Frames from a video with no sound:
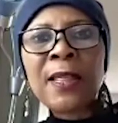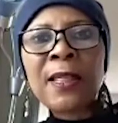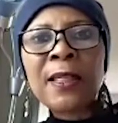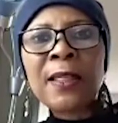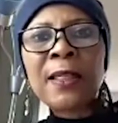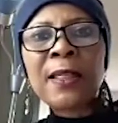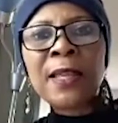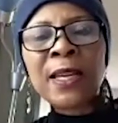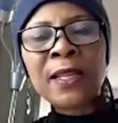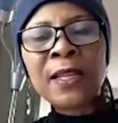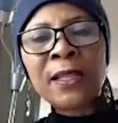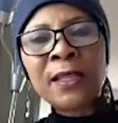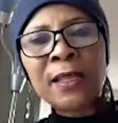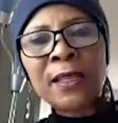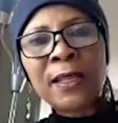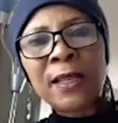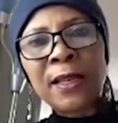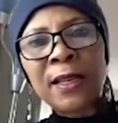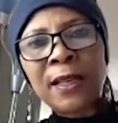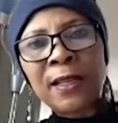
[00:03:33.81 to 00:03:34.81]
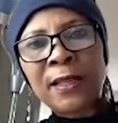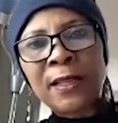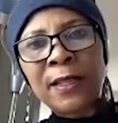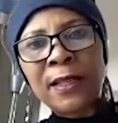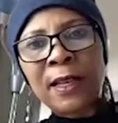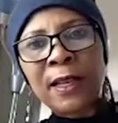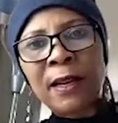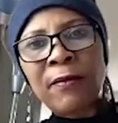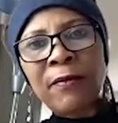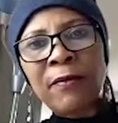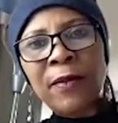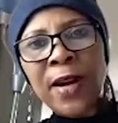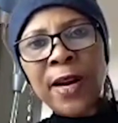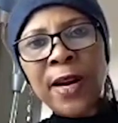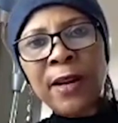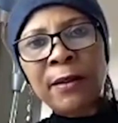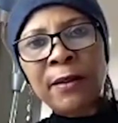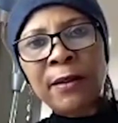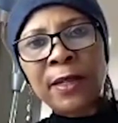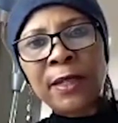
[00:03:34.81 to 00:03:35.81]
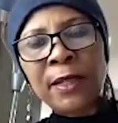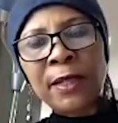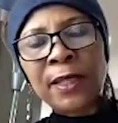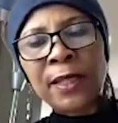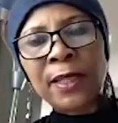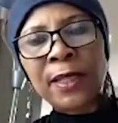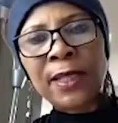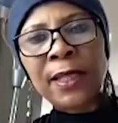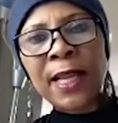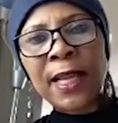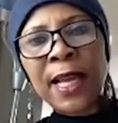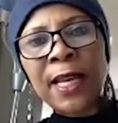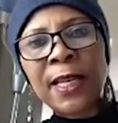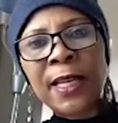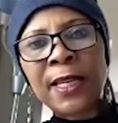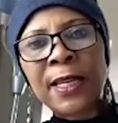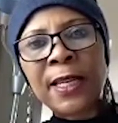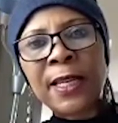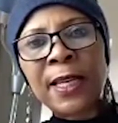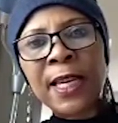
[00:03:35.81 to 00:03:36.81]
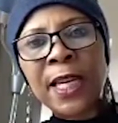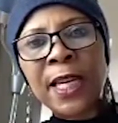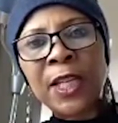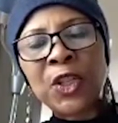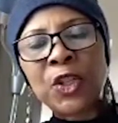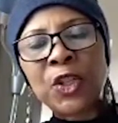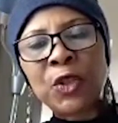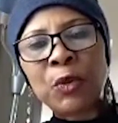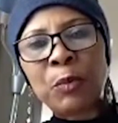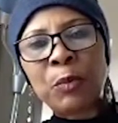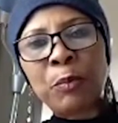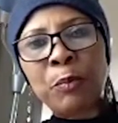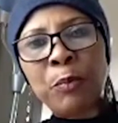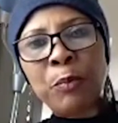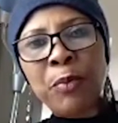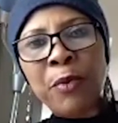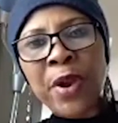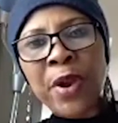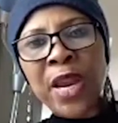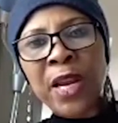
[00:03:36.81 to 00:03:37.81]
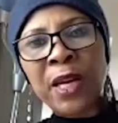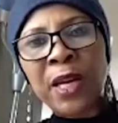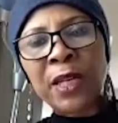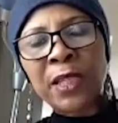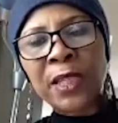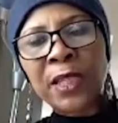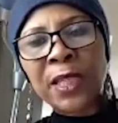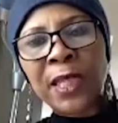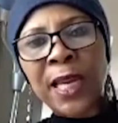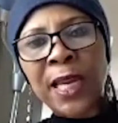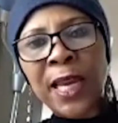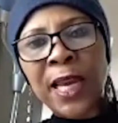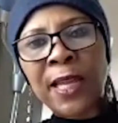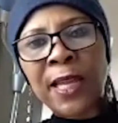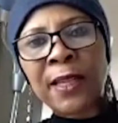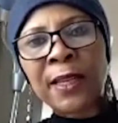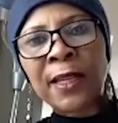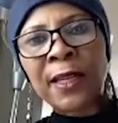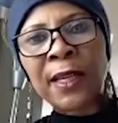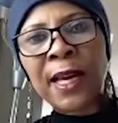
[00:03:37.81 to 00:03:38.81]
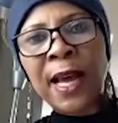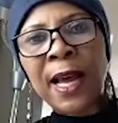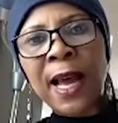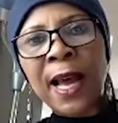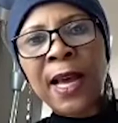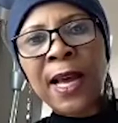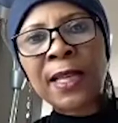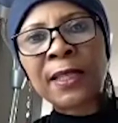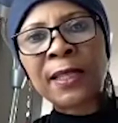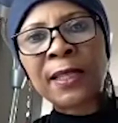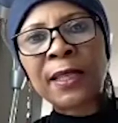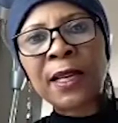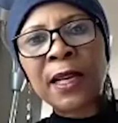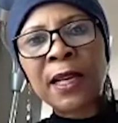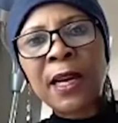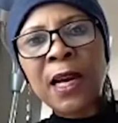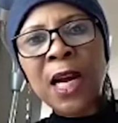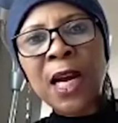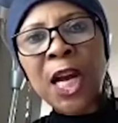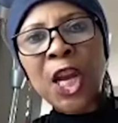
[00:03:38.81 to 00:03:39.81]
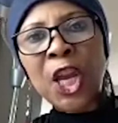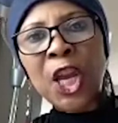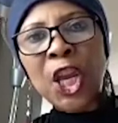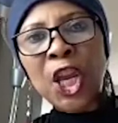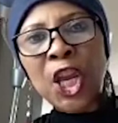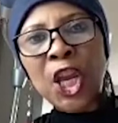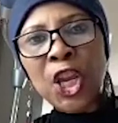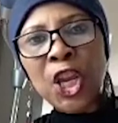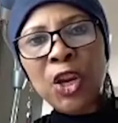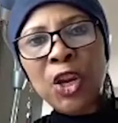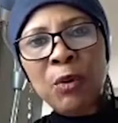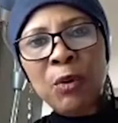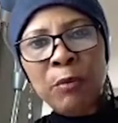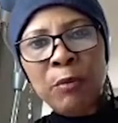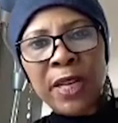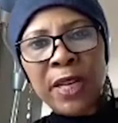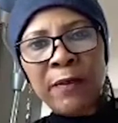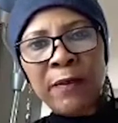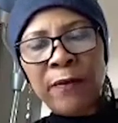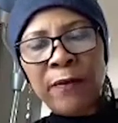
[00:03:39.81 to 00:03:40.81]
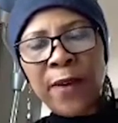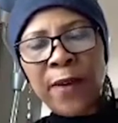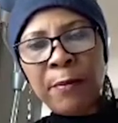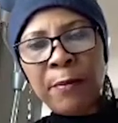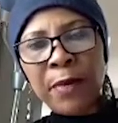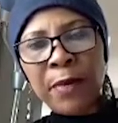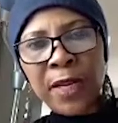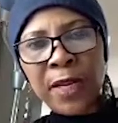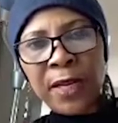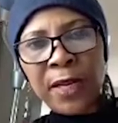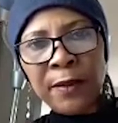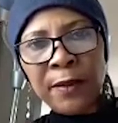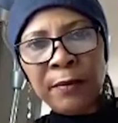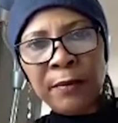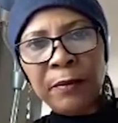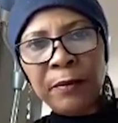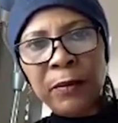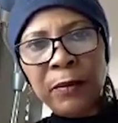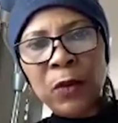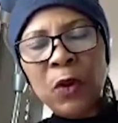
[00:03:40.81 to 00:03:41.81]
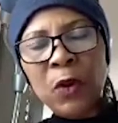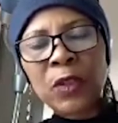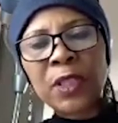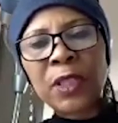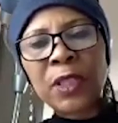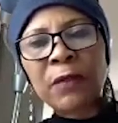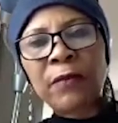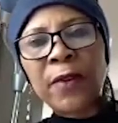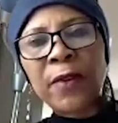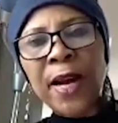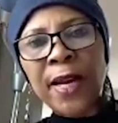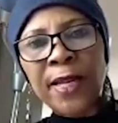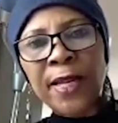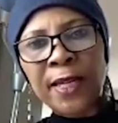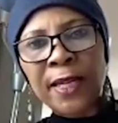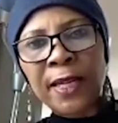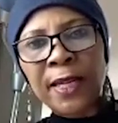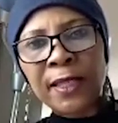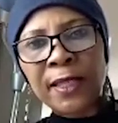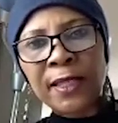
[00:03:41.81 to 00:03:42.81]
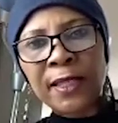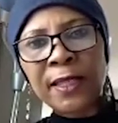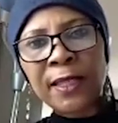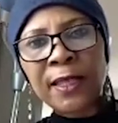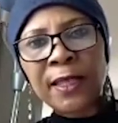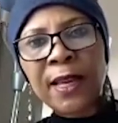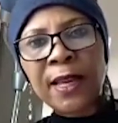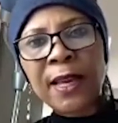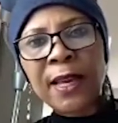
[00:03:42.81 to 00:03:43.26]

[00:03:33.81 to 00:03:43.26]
This is a virus that needs to bring us together as a human family, not divide us.